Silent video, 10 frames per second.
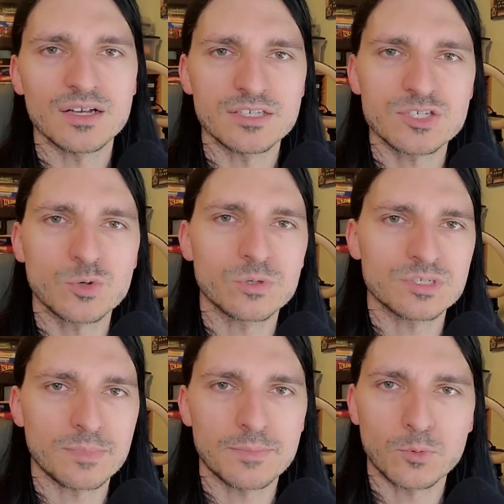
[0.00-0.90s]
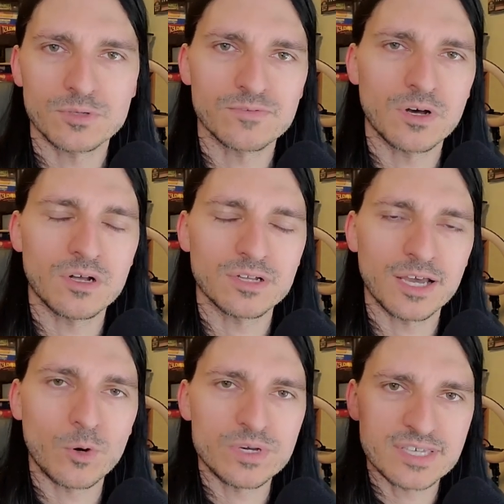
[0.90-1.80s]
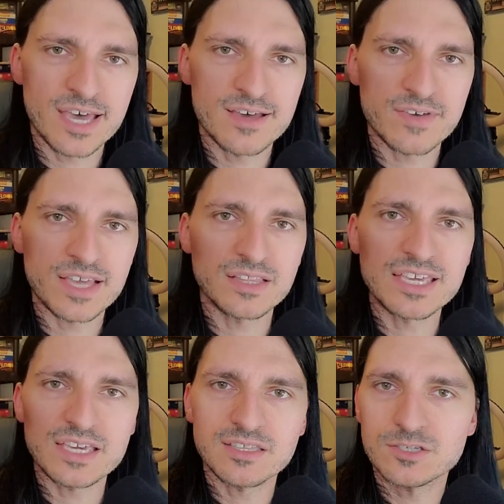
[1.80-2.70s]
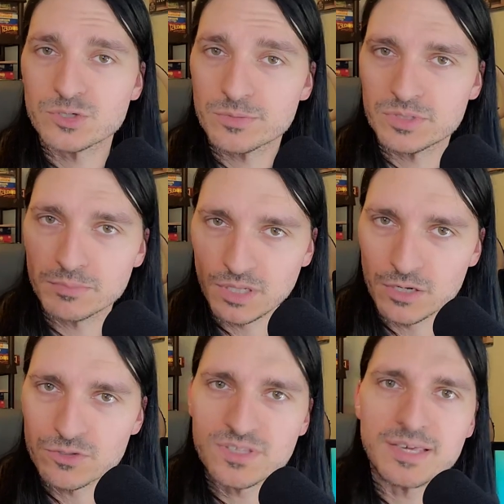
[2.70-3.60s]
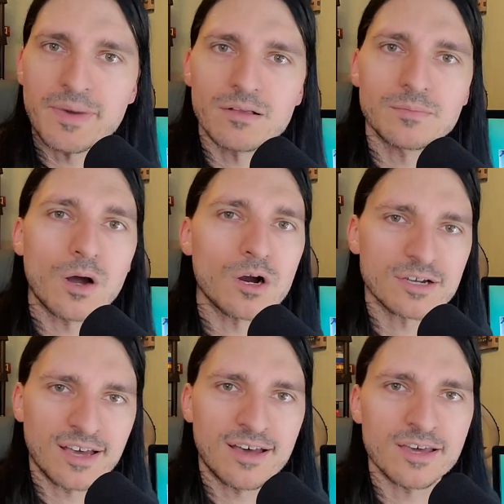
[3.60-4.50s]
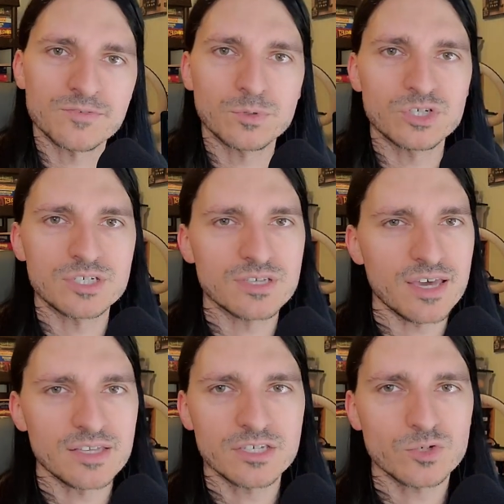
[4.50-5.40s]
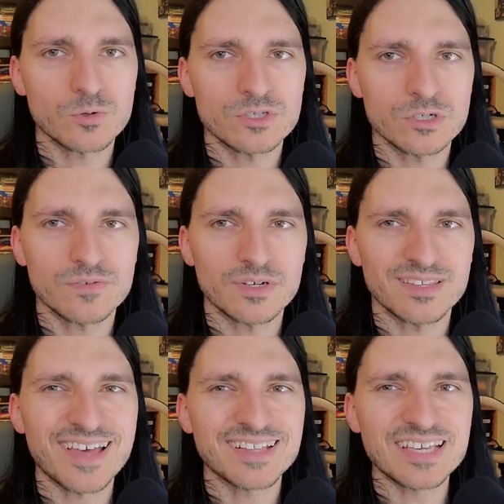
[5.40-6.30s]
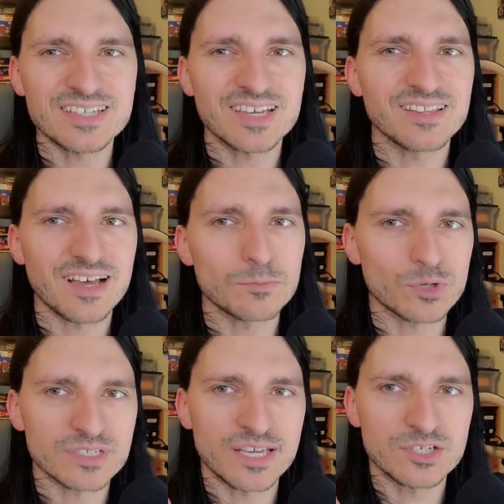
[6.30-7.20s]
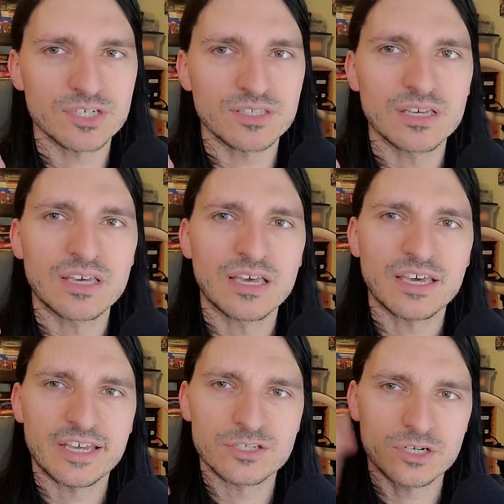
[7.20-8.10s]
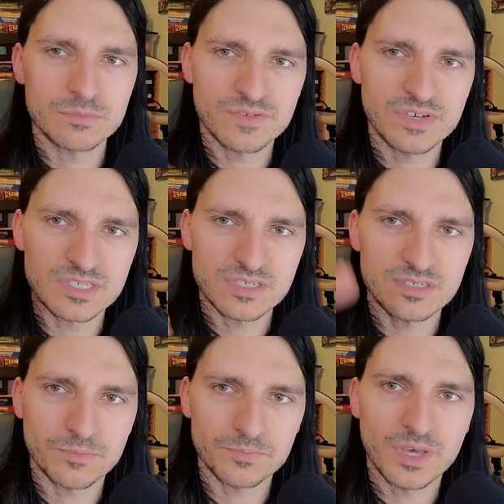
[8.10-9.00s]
Discord is my port of call, and I always have a link in the description below to the Amalgam Archive, which is a Discord server that needs a lot more attention in terms of its